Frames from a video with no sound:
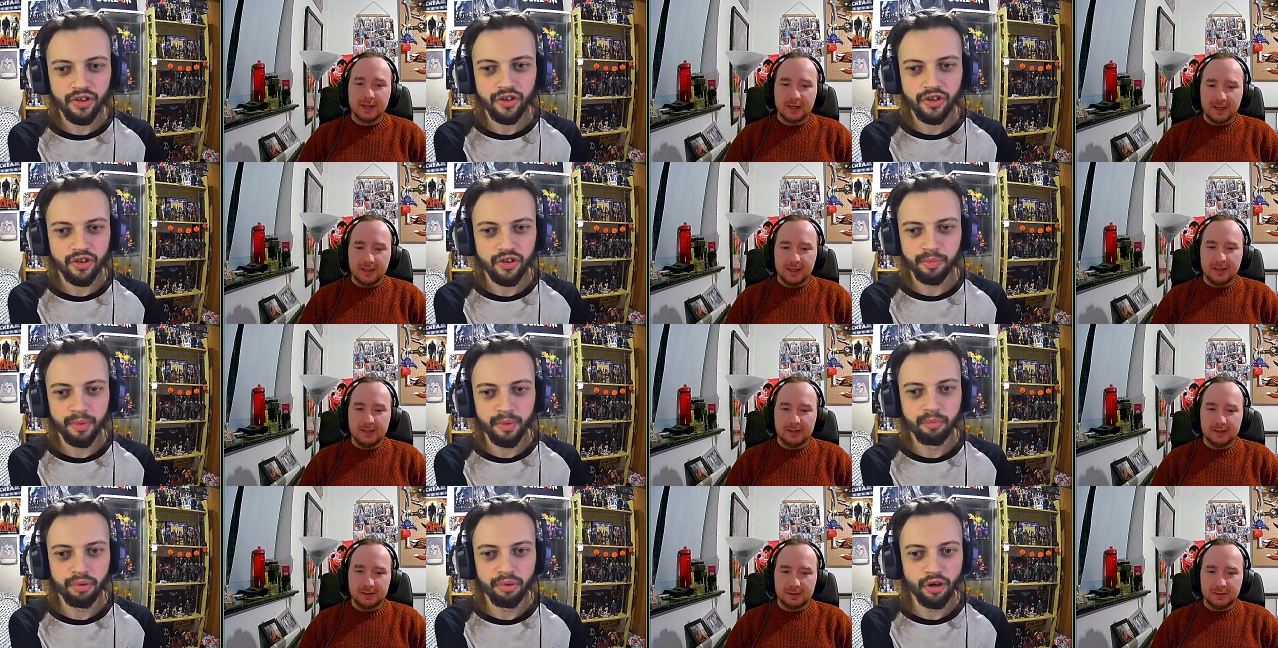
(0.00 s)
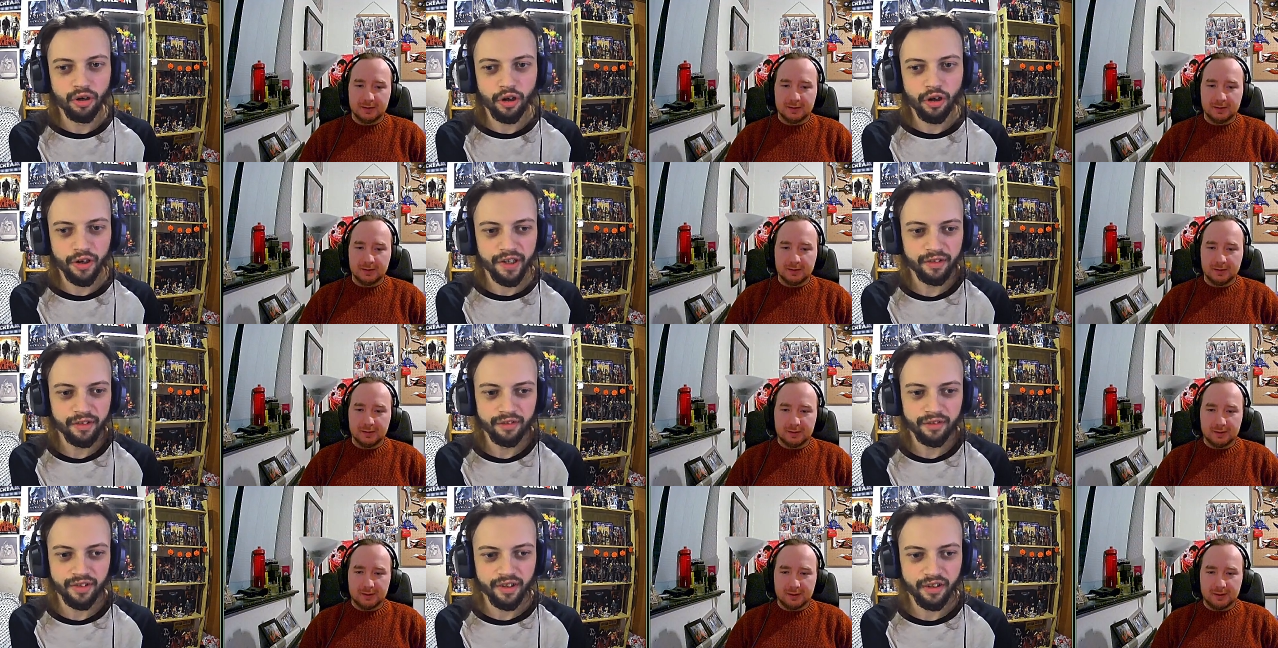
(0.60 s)
Speaker 1: not like yeah. she's just been
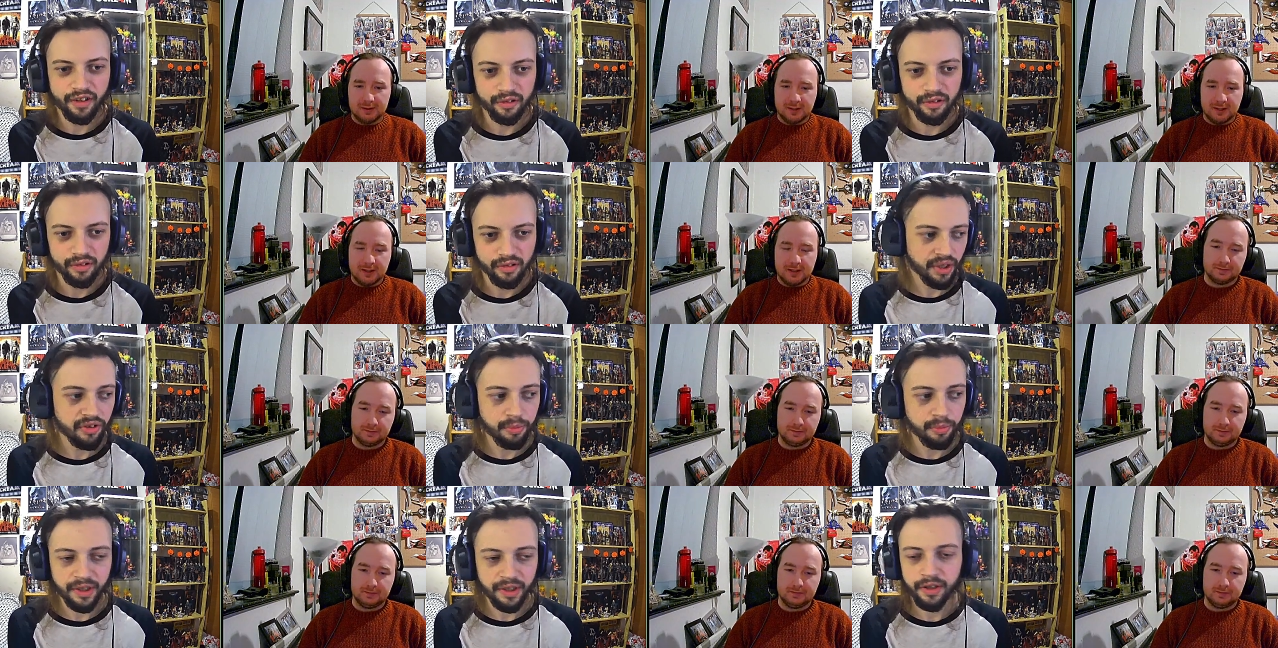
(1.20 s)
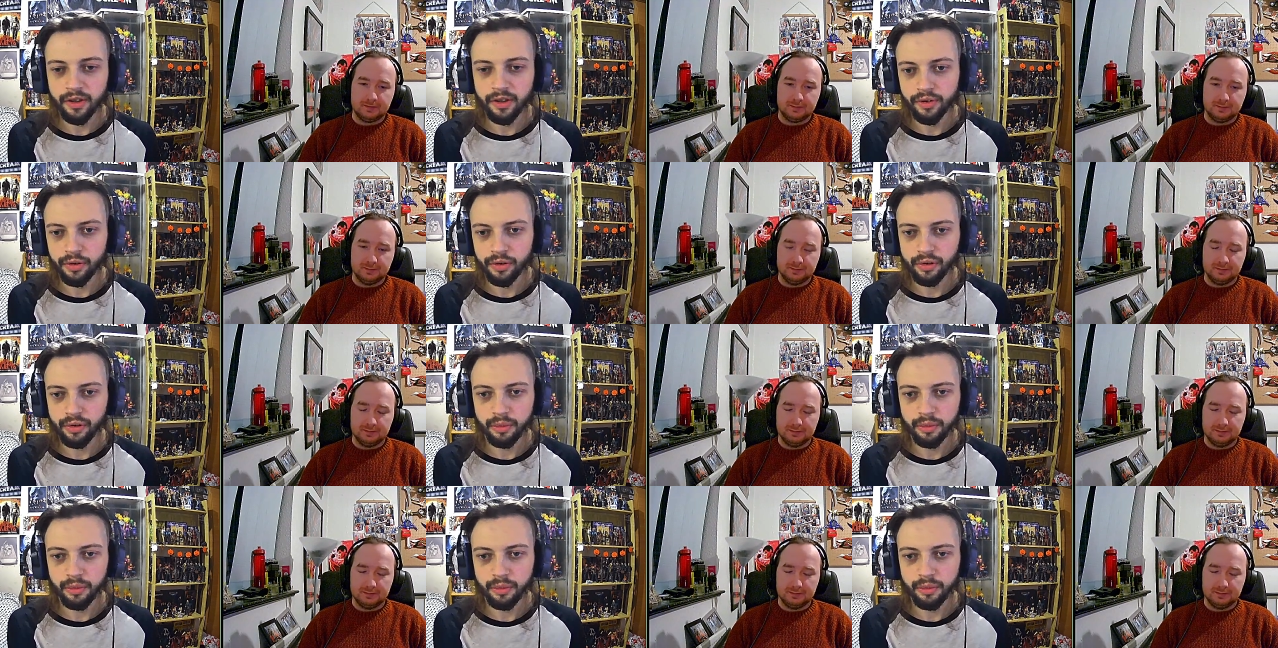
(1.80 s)
brought in, you know. Speaking of the